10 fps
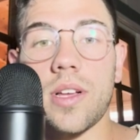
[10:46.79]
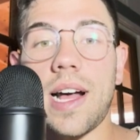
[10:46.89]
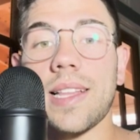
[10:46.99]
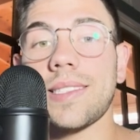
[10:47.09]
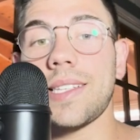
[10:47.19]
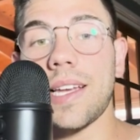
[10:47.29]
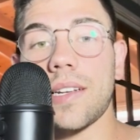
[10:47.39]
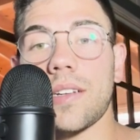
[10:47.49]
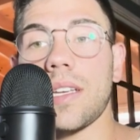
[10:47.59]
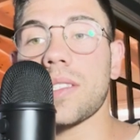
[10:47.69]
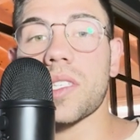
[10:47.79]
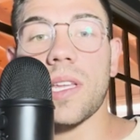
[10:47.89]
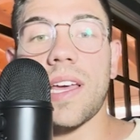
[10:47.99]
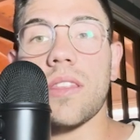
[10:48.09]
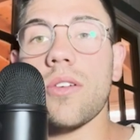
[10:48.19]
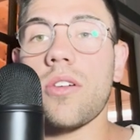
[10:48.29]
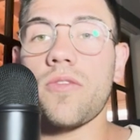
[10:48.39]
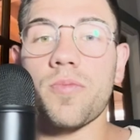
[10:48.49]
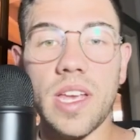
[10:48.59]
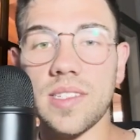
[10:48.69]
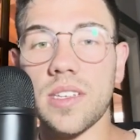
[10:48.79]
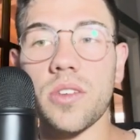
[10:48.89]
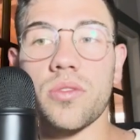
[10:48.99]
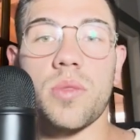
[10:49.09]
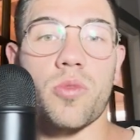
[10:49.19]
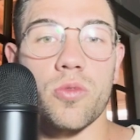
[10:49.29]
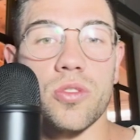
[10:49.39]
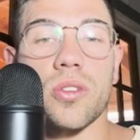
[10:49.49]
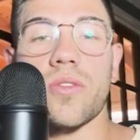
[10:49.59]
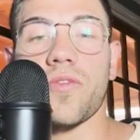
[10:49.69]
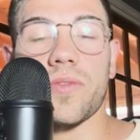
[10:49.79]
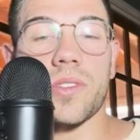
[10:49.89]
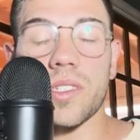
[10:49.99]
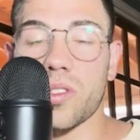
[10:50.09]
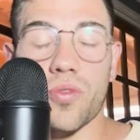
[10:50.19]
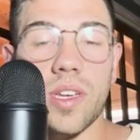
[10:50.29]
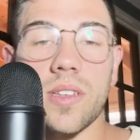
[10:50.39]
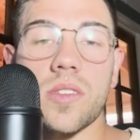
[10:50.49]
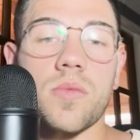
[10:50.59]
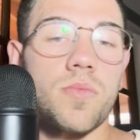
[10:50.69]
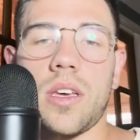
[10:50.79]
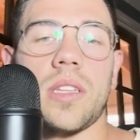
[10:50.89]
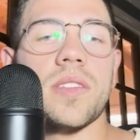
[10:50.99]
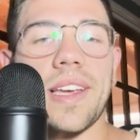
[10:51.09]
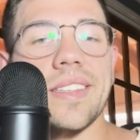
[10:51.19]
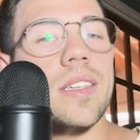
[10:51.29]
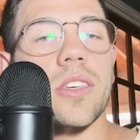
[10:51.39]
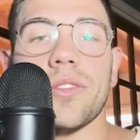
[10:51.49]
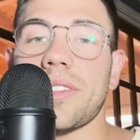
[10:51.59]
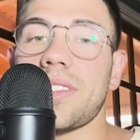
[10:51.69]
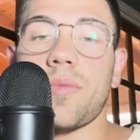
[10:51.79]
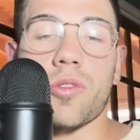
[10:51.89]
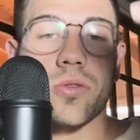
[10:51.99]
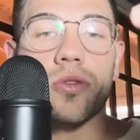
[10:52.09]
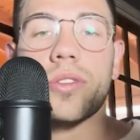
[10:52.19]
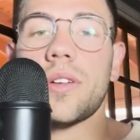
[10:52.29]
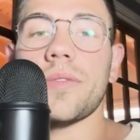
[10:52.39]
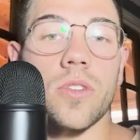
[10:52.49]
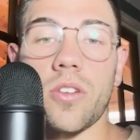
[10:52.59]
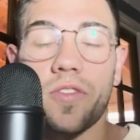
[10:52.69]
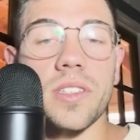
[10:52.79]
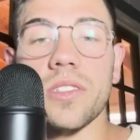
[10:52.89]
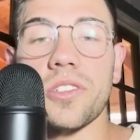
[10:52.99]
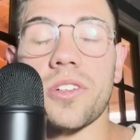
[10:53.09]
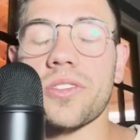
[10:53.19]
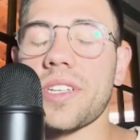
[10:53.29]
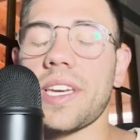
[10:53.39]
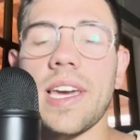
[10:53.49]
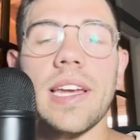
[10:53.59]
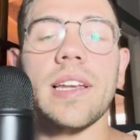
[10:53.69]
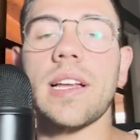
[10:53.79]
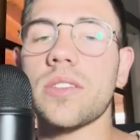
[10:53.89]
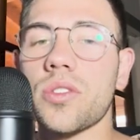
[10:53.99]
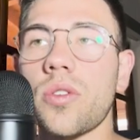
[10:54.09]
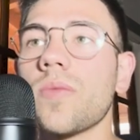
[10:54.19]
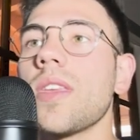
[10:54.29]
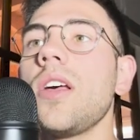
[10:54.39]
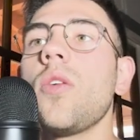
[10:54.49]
and then instead of execute the producer of strings, it's executed the producer of integers again, and so on.